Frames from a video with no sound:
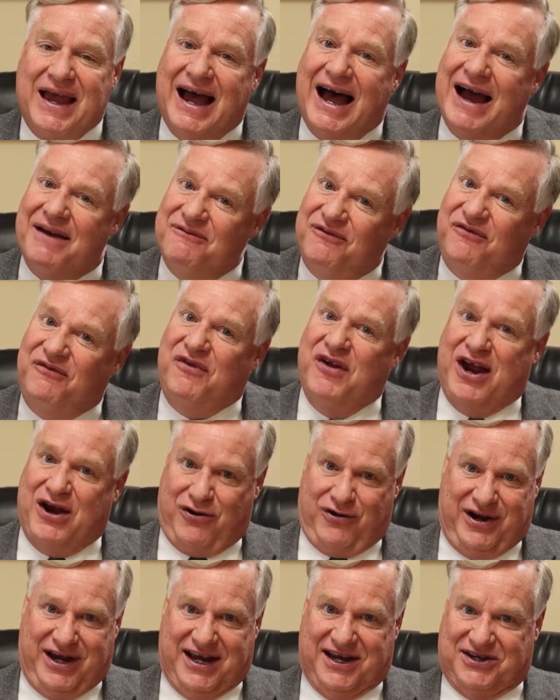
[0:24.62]
I'm
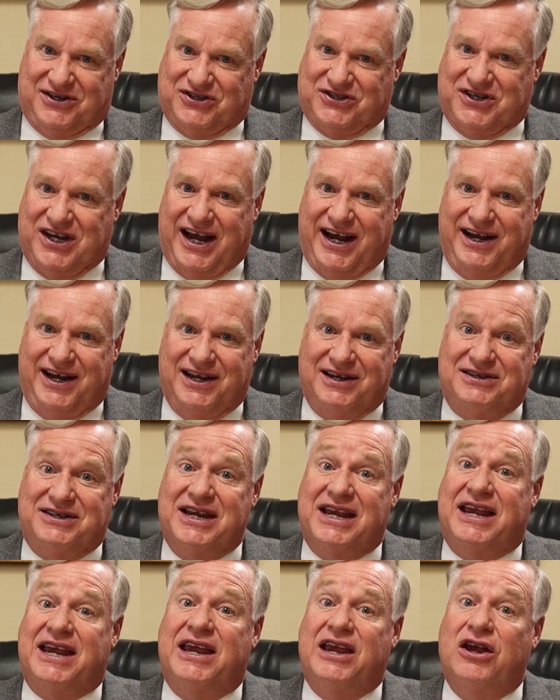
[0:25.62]
very excited
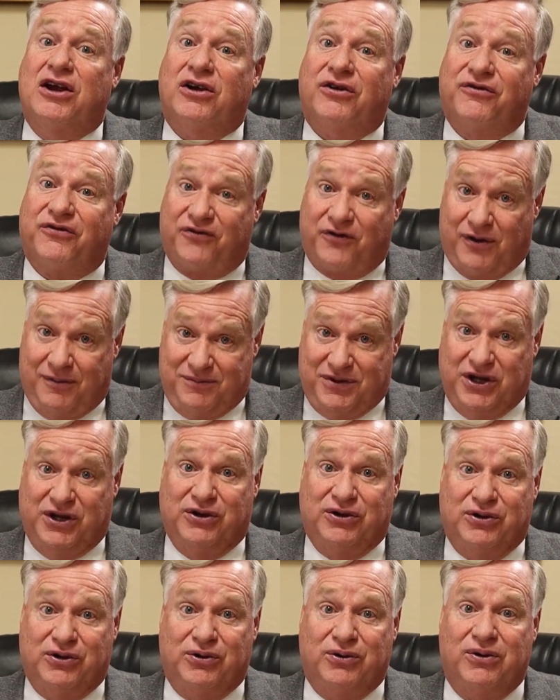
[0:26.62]
to hear from
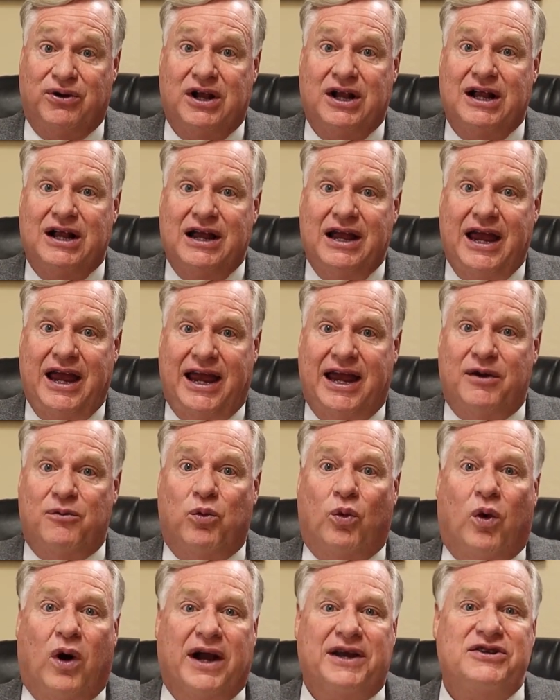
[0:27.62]
you
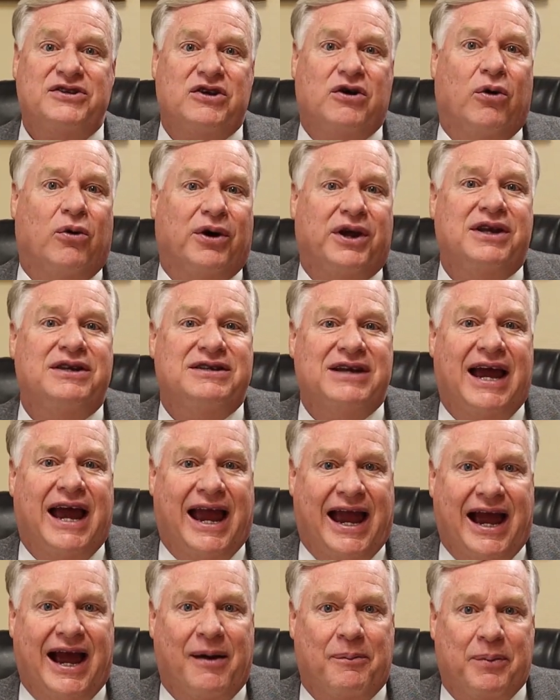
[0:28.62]
and what's going to
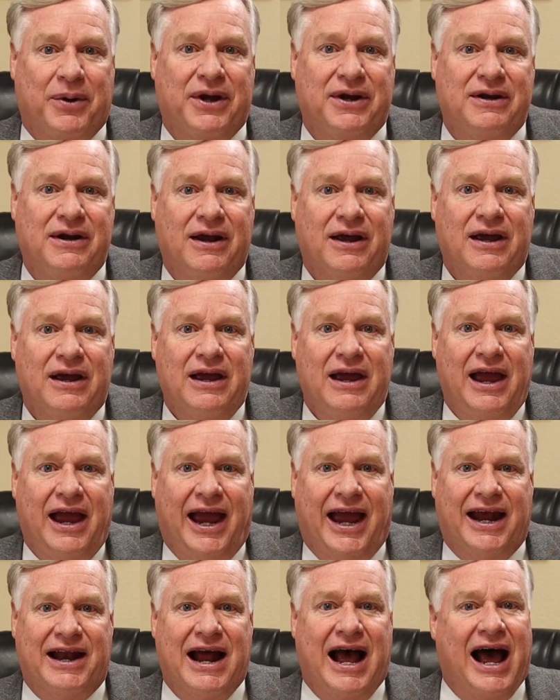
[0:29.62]
happen
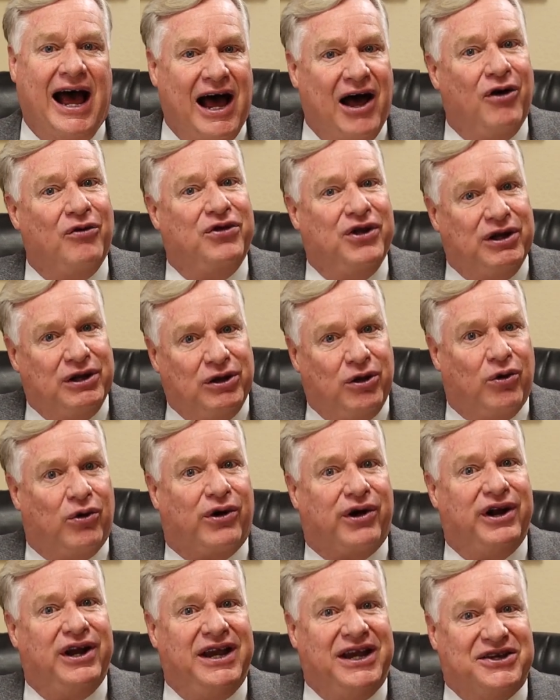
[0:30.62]
and how the
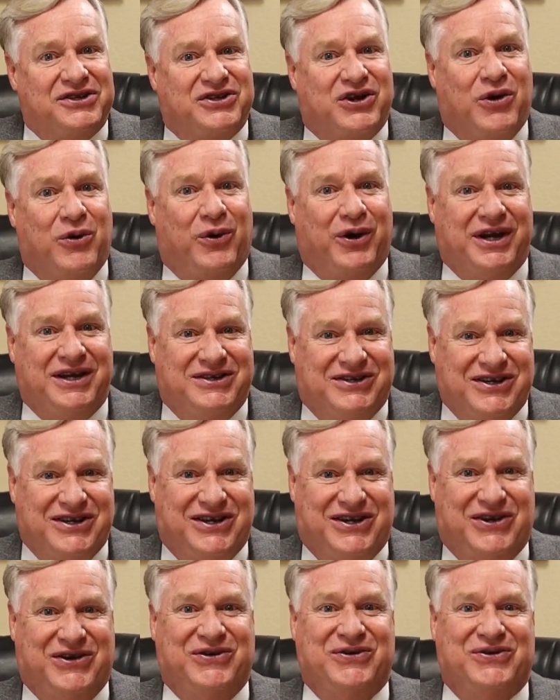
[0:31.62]
Lord is going to
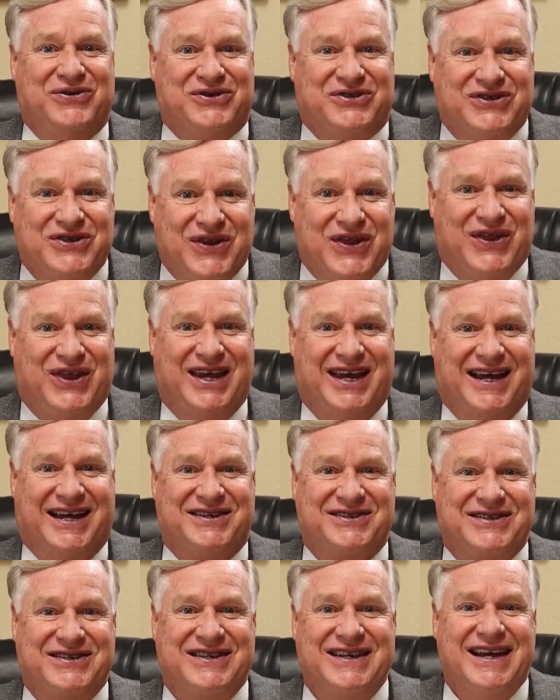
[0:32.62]
use
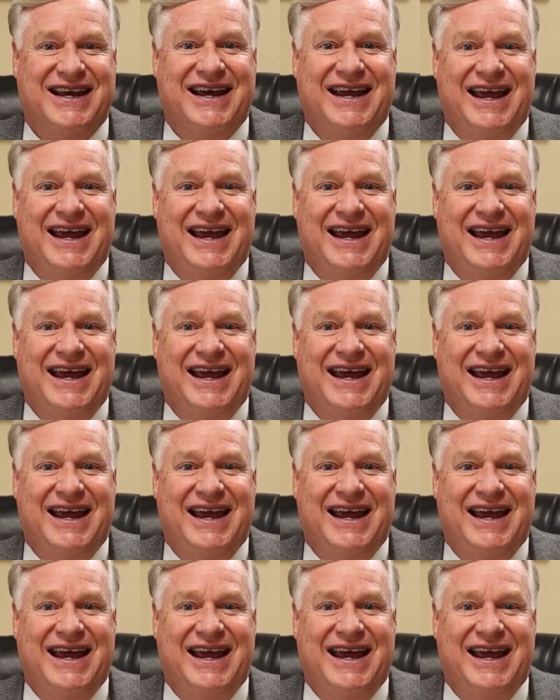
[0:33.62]
this.